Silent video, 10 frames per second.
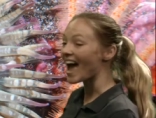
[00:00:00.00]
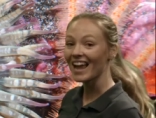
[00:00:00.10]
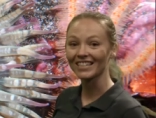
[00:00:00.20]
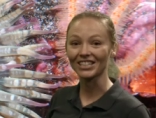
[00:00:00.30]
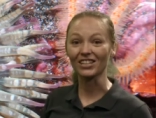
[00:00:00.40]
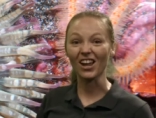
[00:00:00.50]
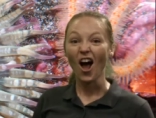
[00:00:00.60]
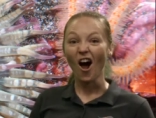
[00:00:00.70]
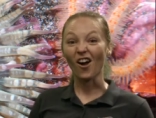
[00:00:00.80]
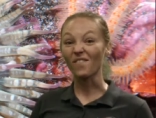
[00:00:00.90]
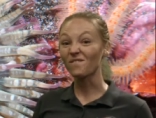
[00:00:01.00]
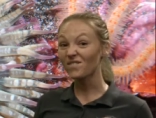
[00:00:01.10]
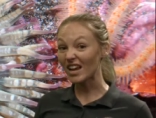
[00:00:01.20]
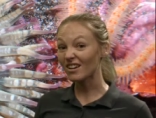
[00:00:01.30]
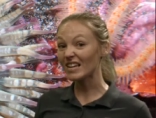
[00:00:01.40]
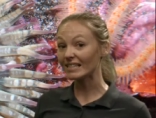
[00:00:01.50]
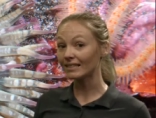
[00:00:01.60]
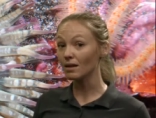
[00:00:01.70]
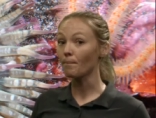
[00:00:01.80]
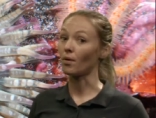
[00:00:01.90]
actually are very
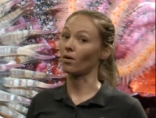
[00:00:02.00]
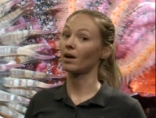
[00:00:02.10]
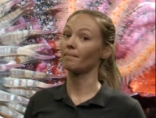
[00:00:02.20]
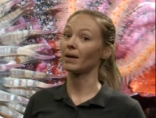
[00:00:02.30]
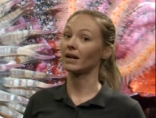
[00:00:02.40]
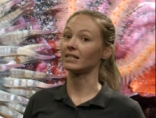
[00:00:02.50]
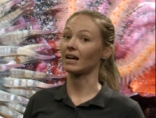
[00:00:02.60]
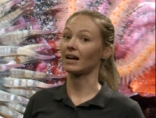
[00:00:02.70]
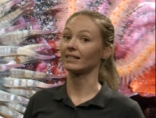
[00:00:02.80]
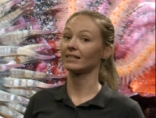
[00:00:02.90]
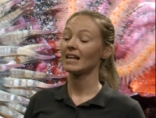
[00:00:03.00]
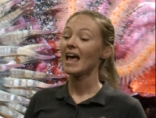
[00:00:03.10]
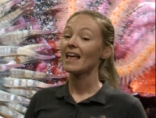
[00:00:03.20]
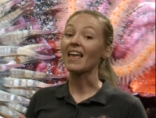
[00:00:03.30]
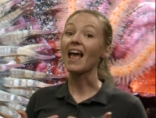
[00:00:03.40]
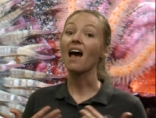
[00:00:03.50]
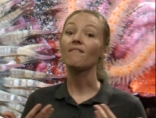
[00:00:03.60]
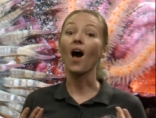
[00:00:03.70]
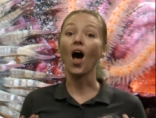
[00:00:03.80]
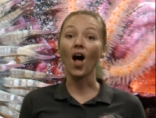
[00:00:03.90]
simple compared to us. They have
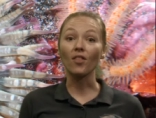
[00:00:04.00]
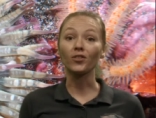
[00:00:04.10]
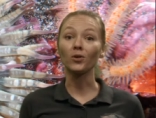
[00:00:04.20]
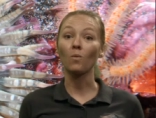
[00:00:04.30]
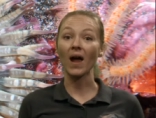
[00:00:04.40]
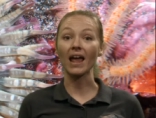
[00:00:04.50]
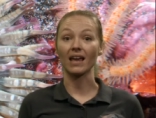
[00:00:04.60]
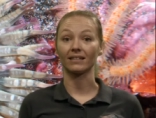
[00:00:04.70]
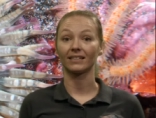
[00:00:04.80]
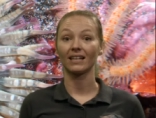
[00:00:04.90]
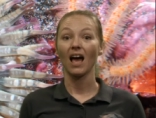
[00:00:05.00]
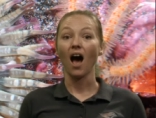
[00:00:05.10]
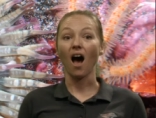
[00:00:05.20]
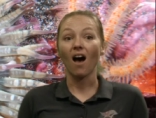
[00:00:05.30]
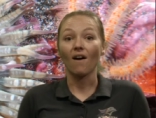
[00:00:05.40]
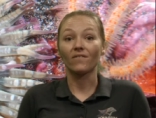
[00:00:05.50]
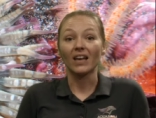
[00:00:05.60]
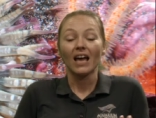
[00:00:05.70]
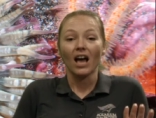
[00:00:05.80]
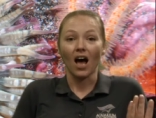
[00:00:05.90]
other ways of
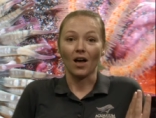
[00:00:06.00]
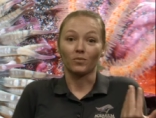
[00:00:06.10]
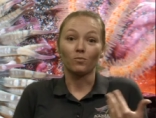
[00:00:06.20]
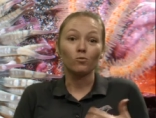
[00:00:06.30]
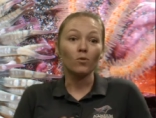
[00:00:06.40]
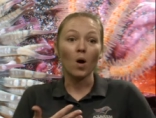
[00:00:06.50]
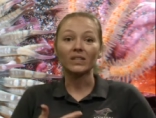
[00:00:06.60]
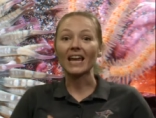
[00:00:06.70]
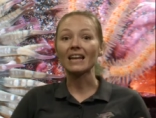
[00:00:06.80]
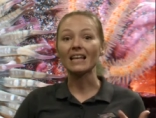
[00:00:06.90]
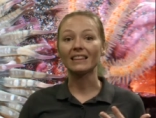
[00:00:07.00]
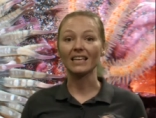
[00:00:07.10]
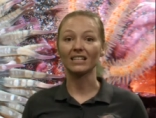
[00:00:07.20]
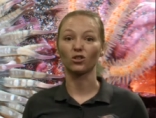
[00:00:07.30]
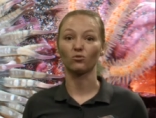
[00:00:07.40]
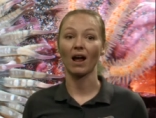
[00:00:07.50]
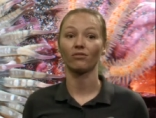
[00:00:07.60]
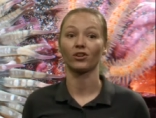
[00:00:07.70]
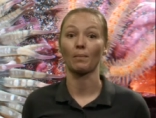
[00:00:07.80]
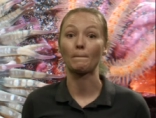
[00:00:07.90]
uh, rotating things
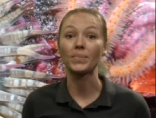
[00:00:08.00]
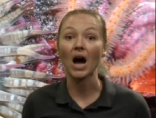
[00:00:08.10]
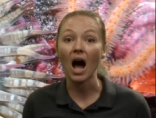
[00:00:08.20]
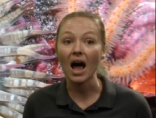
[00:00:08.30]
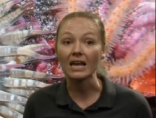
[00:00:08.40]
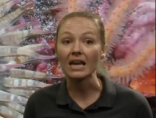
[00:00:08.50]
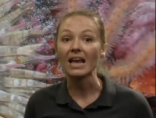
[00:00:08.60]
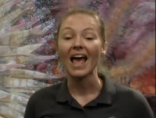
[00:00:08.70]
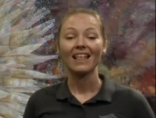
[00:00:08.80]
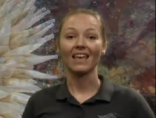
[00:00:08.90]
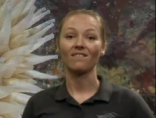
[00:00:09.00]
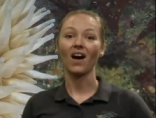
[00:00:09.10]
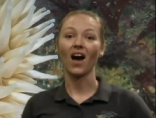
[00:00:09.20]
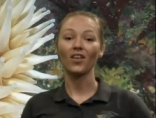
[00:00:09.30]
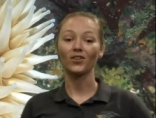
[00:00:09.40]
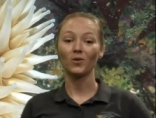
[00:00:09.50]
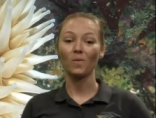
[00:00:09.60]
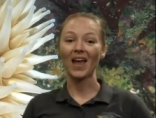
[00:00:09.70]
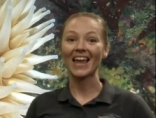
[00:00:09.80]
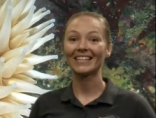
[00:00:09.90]
around their body. They have other
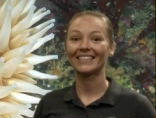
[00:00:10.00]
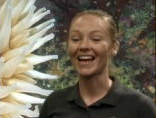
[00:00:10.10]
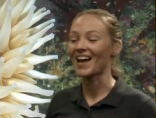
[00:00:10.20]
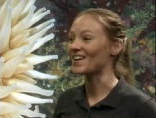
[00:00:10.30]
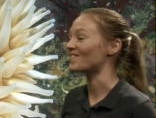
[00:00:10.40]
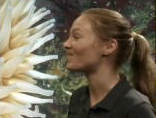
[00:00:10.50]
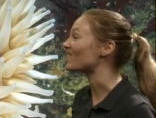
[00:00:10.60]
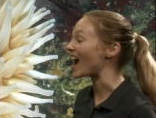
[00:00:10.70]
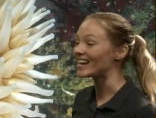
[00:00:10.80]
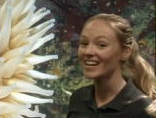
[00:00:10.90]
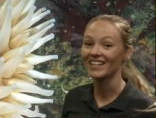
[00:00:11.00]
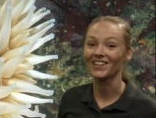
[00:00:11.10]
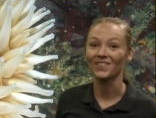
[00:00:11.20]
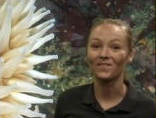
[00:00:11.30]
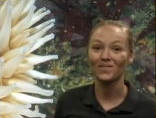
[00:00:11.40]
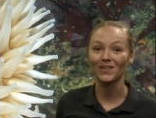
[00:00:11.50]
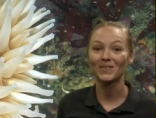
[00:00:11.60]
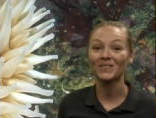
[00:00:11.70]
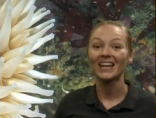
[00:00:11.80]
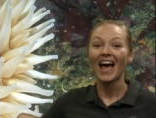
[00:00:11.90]
ways of finding their
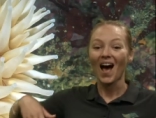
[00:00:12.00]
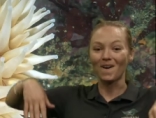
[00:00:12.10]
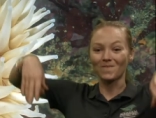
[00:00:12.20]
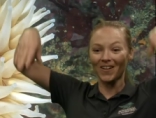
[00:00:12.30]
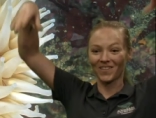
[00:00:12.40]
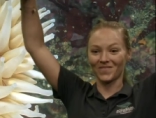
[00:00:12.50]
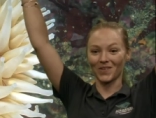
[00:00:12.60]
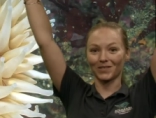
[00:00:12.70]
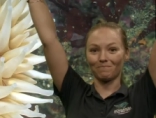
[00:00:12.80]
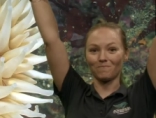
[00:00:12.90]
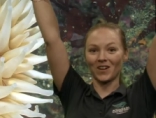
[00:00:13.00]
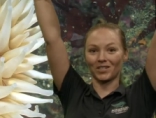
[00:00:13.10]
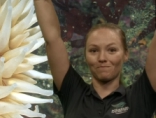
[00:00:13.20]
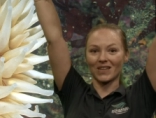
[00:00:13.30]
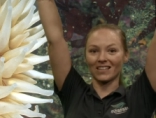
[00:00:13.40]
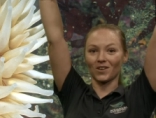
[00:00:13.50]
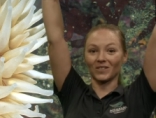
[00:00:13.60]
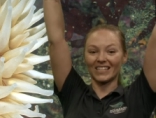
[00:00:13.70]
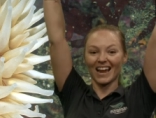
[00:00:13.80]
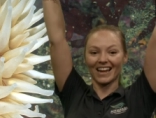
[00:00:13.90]
food, uh, one of those which being
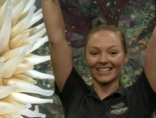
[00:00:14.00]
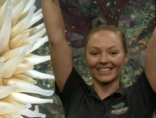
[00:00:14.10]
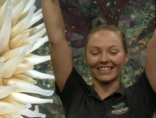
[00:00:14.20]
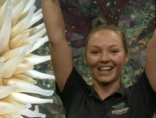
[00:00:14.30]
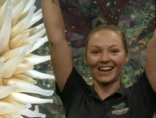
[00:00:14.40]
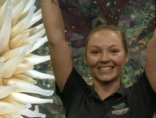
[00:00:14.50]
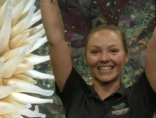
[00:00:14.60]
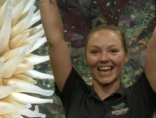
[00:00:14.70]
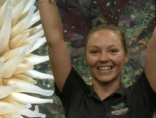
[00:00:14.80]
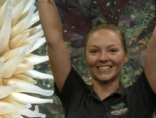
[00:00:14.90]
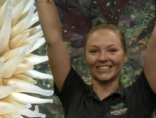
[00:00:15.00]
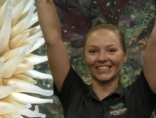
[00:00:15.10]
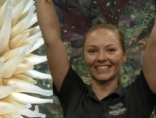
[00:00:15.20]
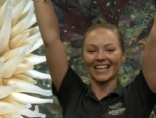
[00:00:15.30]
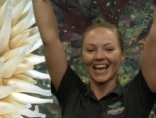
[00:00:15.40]
those nice long tentacles